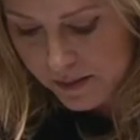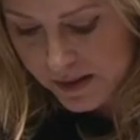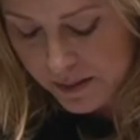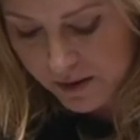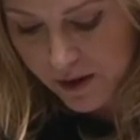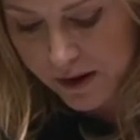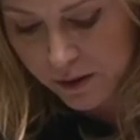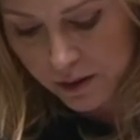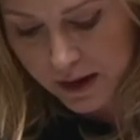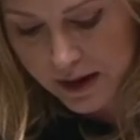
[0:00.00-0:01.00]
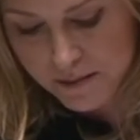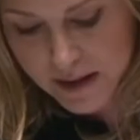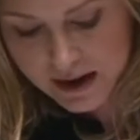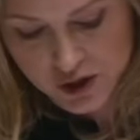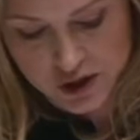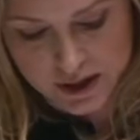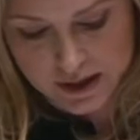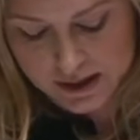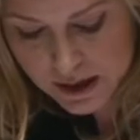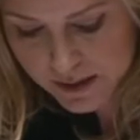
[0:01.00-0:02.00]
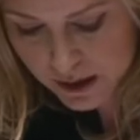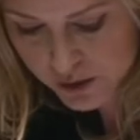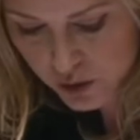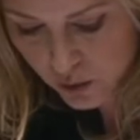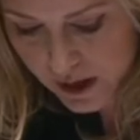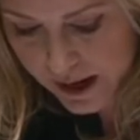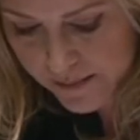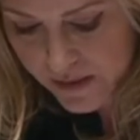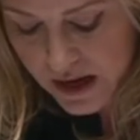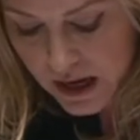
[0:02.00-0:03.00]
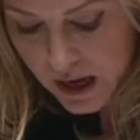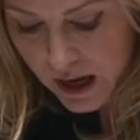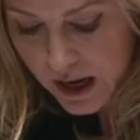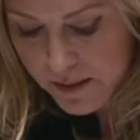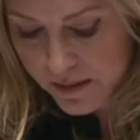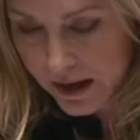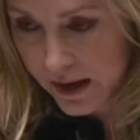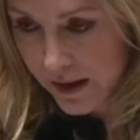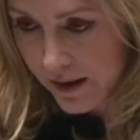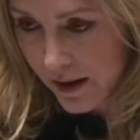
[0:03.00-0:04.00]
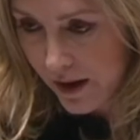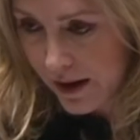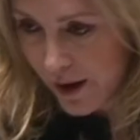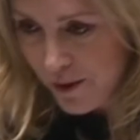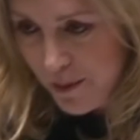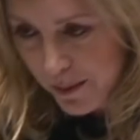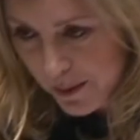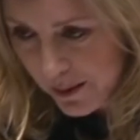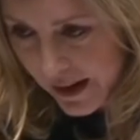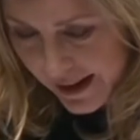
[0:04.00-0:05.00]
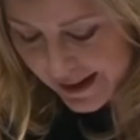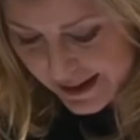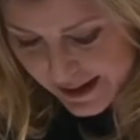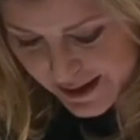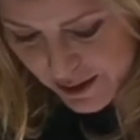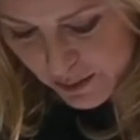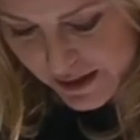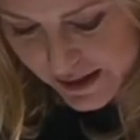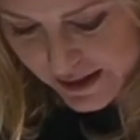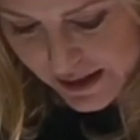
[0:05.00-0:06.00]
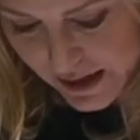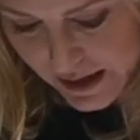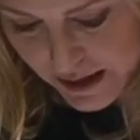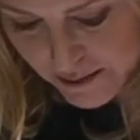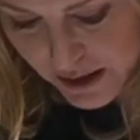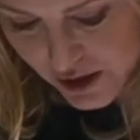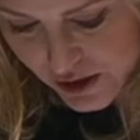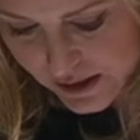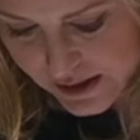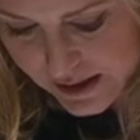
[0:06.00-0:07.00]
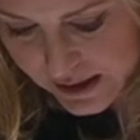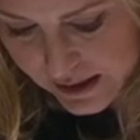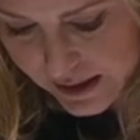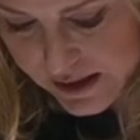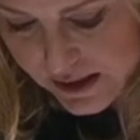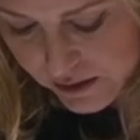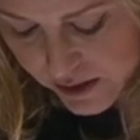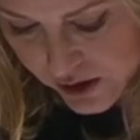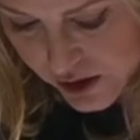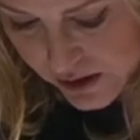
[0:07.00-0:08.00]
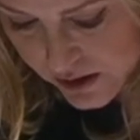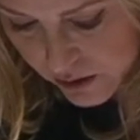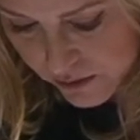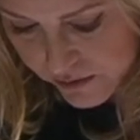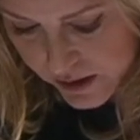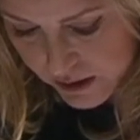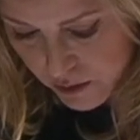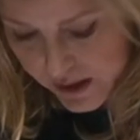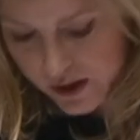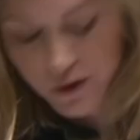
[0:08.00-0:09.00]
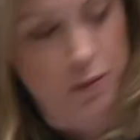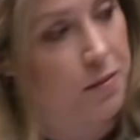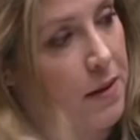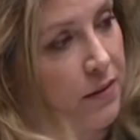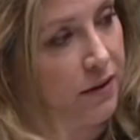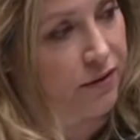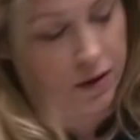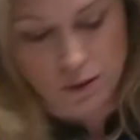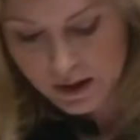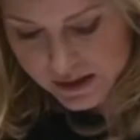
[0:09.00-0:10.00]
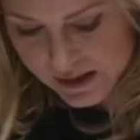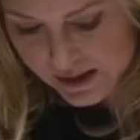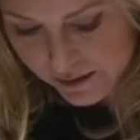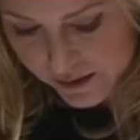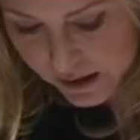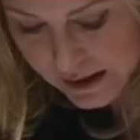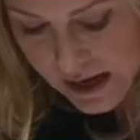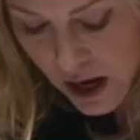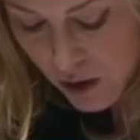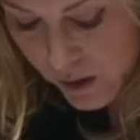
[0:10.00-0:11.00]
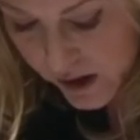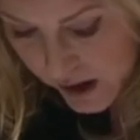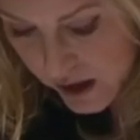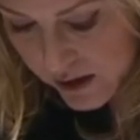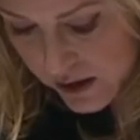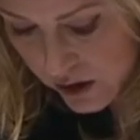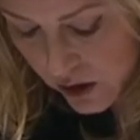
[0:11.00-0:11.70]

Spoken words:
semi-final match coming up shortly. The Honourable Lady opposite mentions the latest adventures of the Right Honourable Member for West Suffolk. When I heard that a